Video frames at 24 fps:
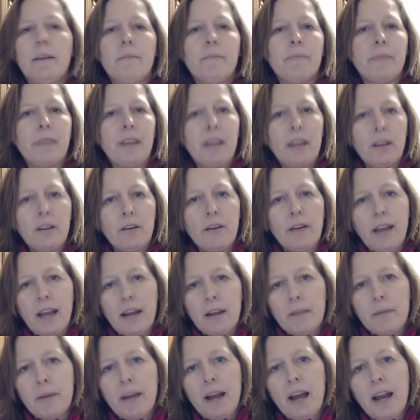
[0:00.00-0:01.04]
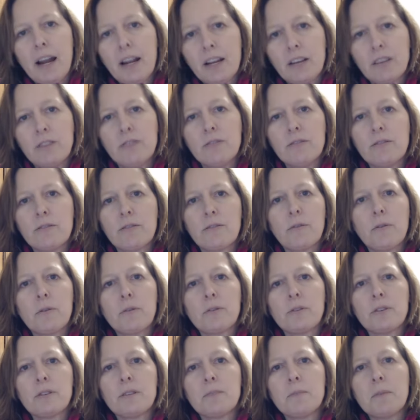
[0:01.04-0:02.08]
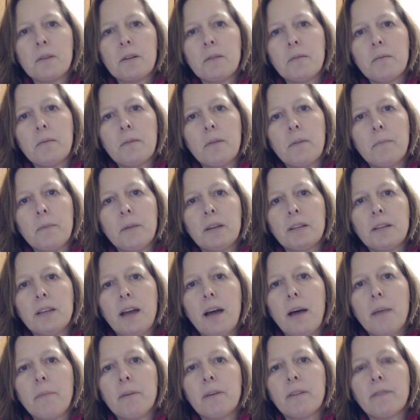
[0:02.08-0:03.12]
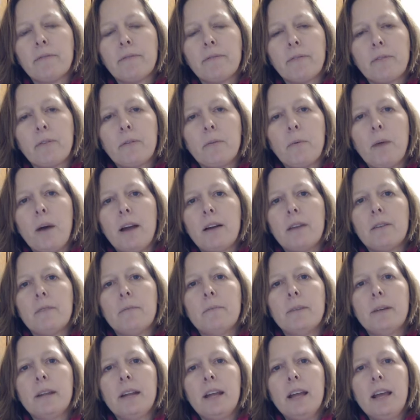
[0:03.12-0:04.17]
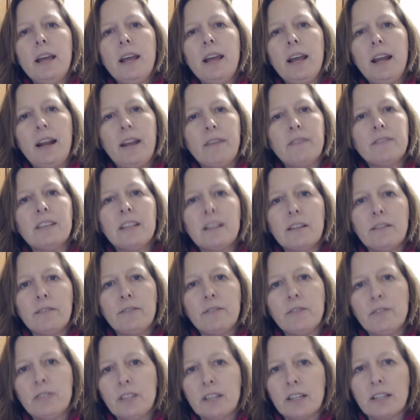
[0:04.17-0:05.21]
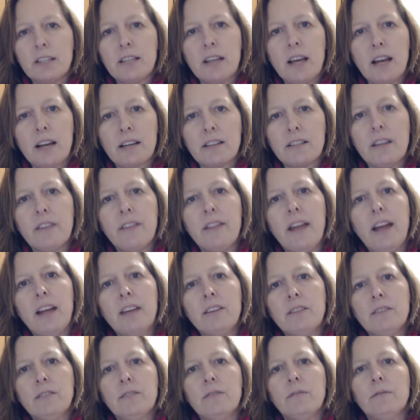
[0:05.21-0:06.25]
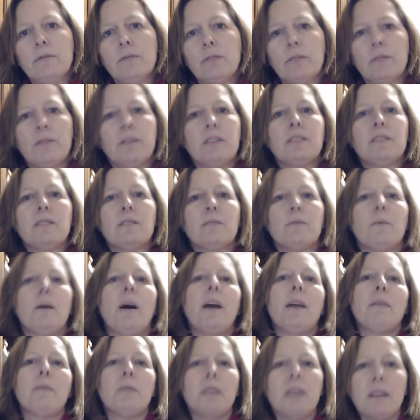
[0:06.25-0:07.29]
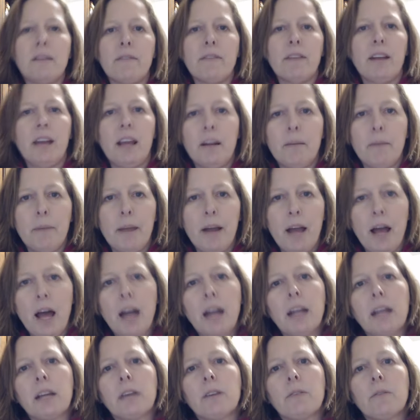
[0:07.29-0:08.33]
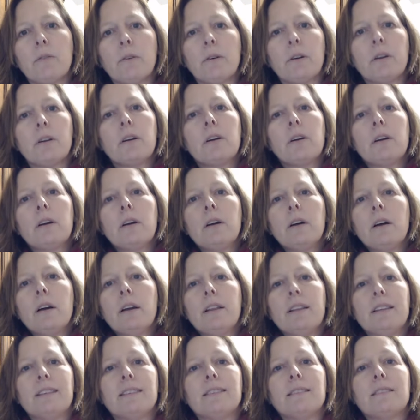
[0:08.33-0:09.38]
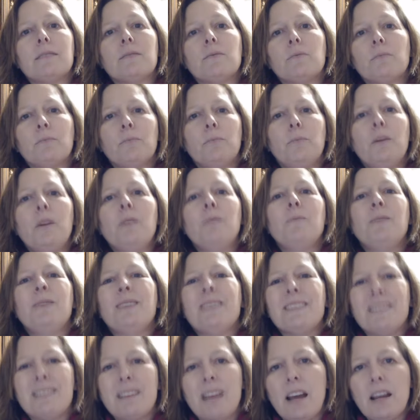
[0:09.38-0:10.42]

um, you know, antibiotic use, of course, has been a, a, big topic for a while, but and I've seen a few TikToks on that too. This is why we give an antibiotic, or this is when we